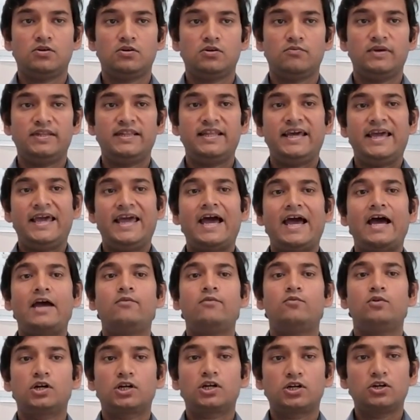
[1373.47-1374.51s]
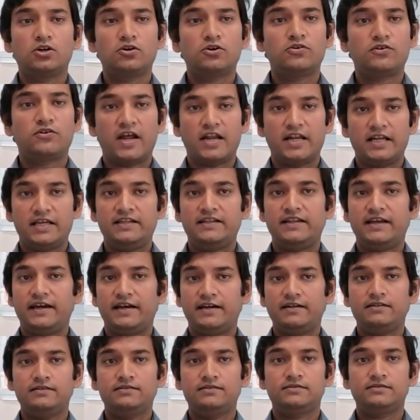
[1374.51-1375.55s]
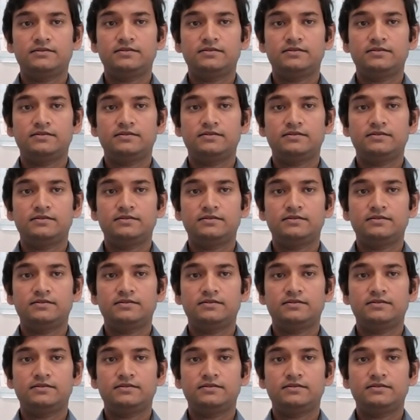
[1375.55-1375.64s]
with the AI workload running there